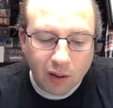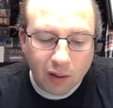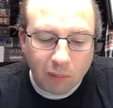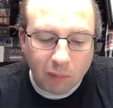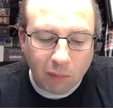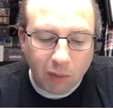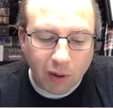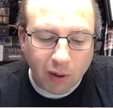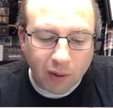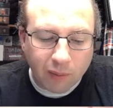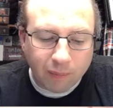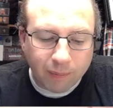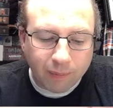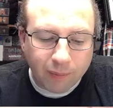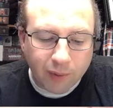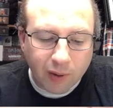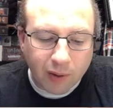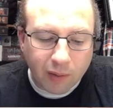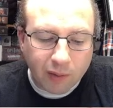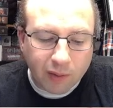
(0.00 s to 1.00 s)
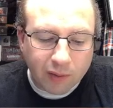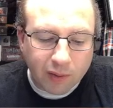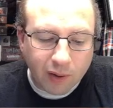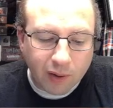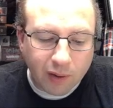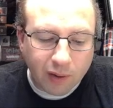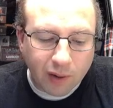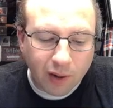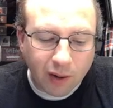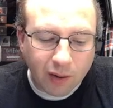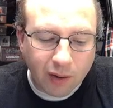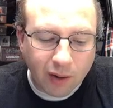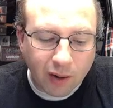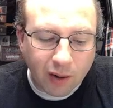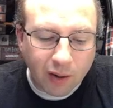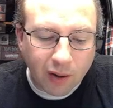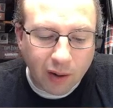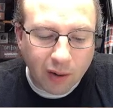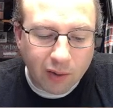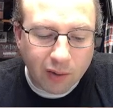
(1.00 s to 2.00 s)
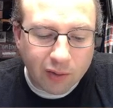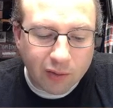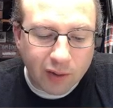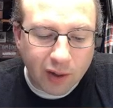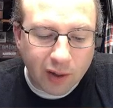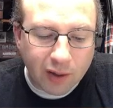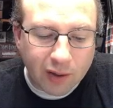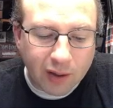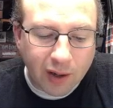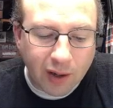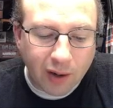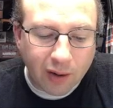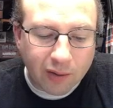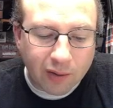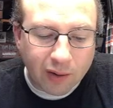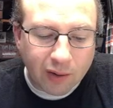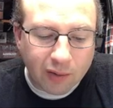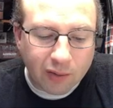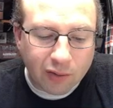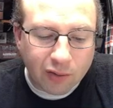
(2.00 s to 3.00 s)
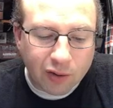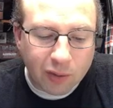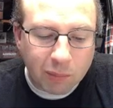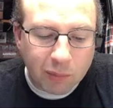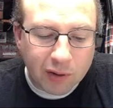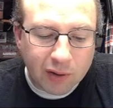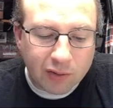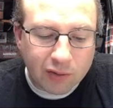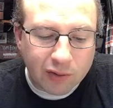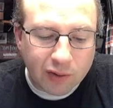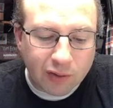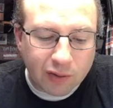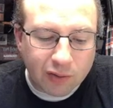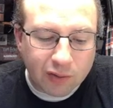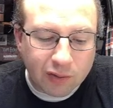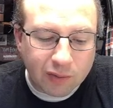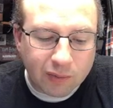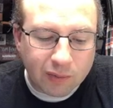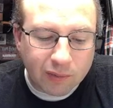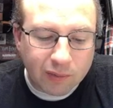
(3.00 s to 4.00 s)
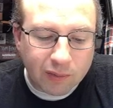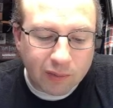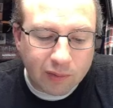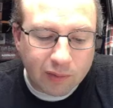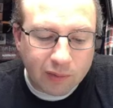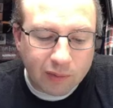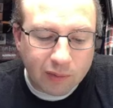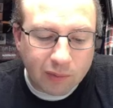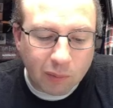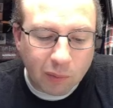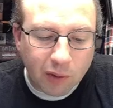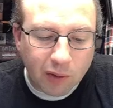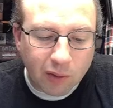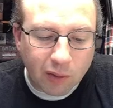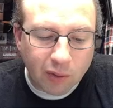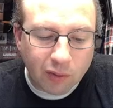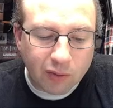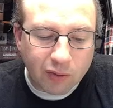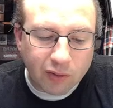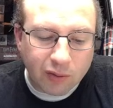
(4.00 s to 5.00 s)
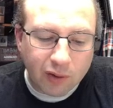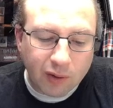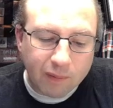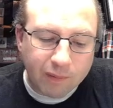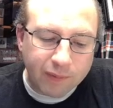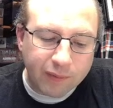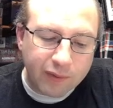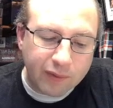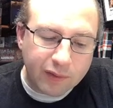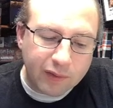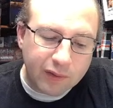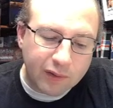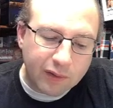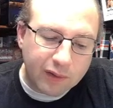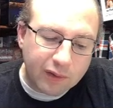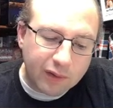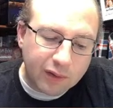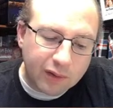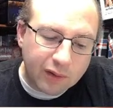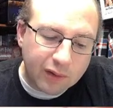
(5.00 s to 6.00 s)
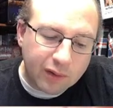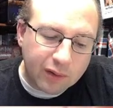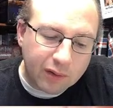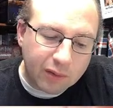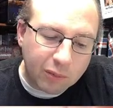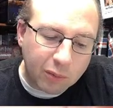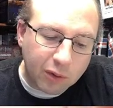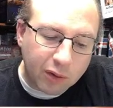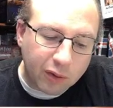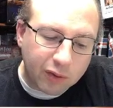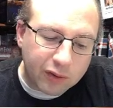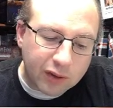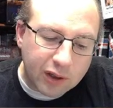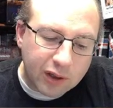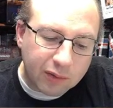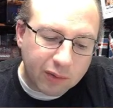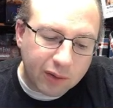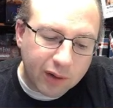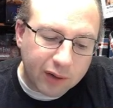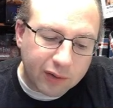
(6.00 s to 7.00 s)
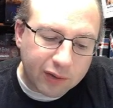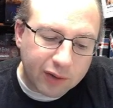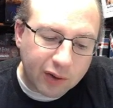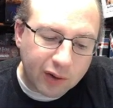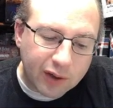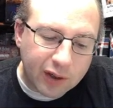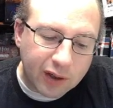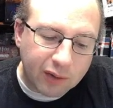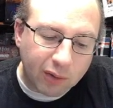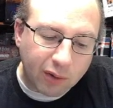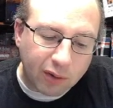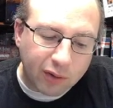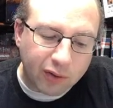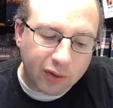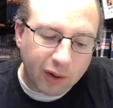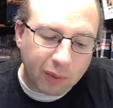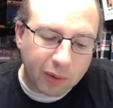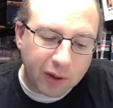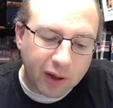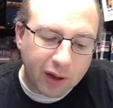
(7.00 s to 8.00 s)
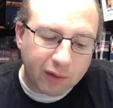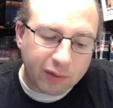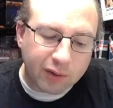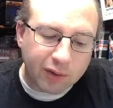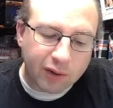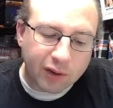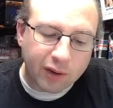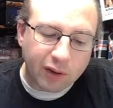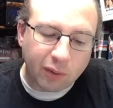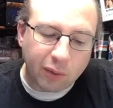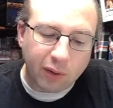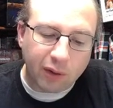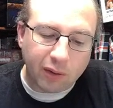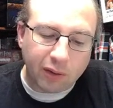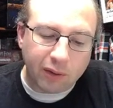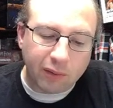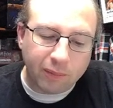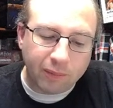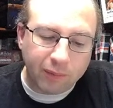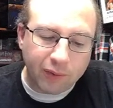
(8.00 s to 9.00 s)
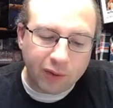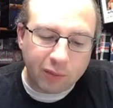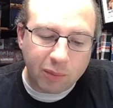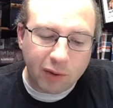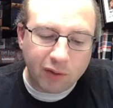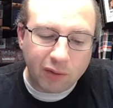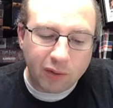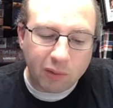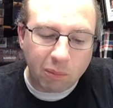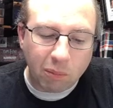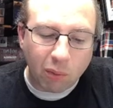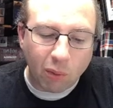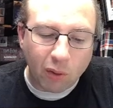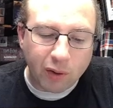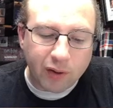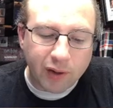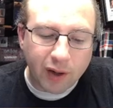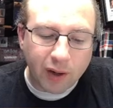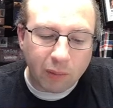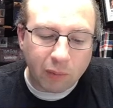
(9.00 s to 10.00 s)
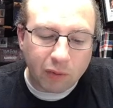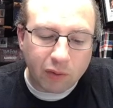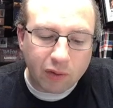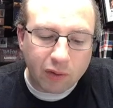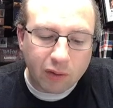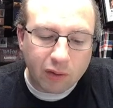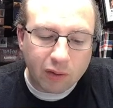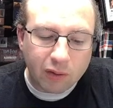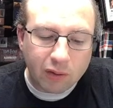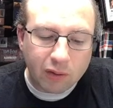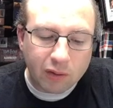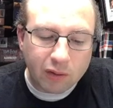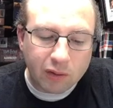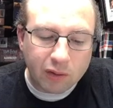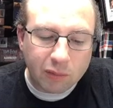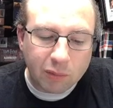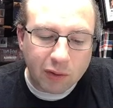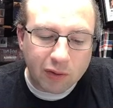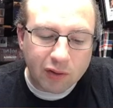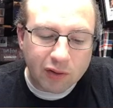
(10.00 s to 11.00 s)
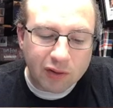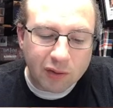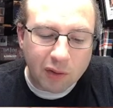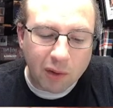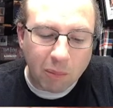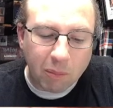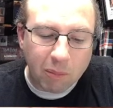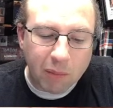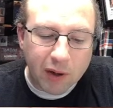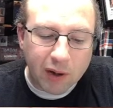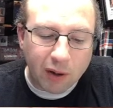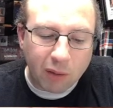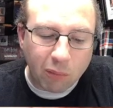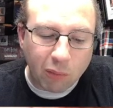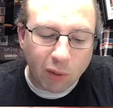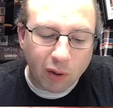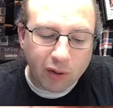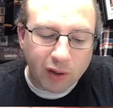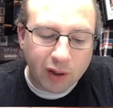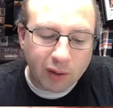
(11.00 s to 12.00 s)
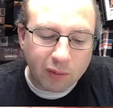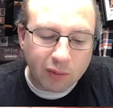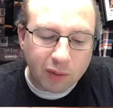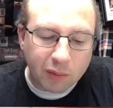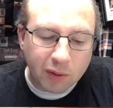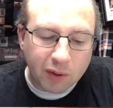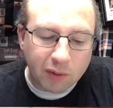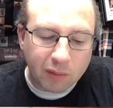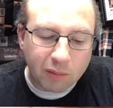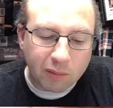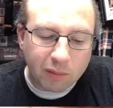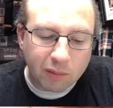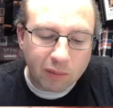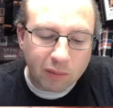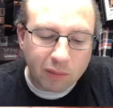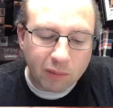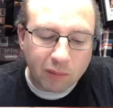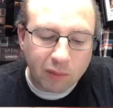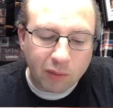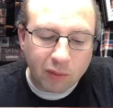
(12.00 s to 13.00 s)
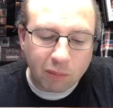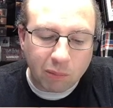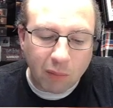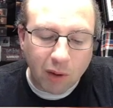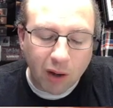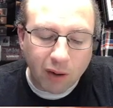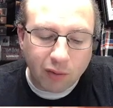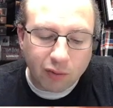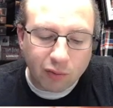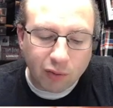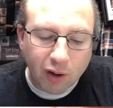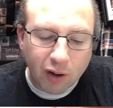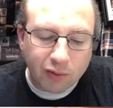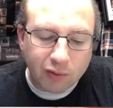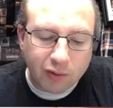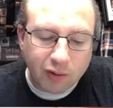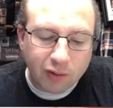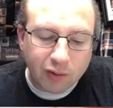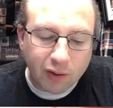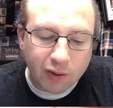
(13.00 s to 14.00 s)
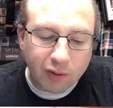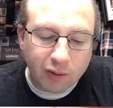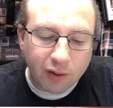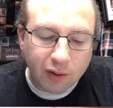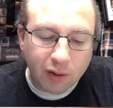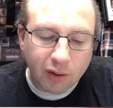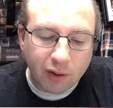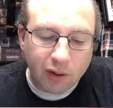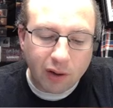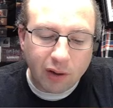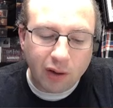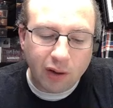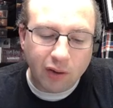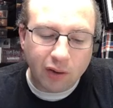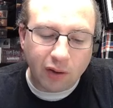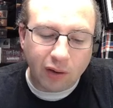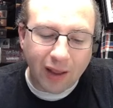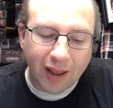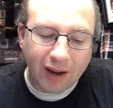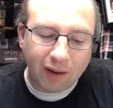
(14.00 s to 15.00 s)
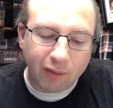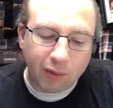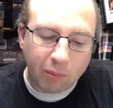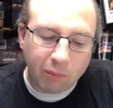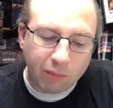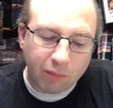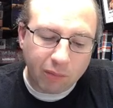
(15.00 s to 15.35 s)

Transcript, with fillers: But I I, I understand it can't. I, shipping is just one of those one of those evil necessary evils that we have to deal with, especially with board games, especially some of the bigger board games. I mean, monstrosities out there, a lot of them.